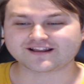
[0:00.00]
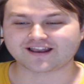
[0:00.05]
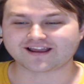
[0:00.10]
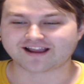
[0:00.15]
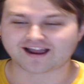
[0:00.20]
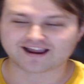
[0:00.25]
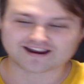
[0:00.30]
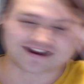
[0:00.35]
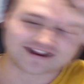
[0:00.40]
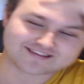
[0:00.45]

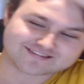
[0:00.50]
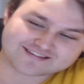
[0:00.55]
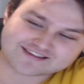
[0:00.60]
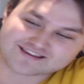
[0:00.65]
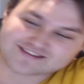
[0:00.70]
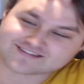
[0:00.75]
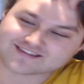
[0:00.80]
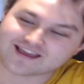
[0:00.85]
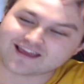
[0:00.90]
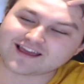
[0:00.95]
like, I guess
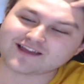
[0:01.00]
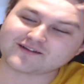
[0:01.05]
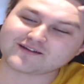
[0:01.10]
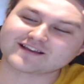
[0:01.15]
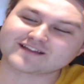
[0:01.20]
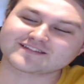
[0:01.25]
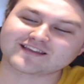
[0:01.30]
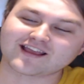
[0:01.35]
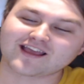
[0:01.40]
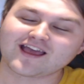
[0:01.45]
you say
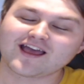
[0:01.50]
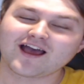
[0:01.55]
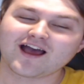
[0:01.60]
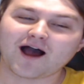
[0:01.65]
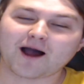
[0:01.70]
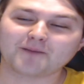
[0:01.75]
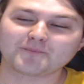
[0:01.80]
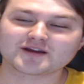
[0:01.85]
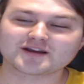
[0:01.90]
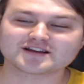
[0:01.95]

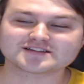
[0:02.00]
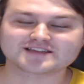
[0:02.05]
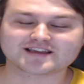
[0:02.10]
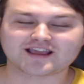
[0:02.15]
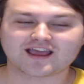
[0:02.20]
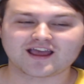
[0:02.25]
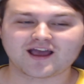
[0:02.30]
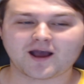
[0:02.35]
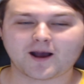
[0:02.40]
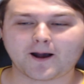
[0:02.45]

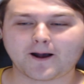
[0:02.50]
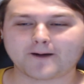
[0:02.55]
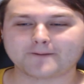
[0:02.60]
it,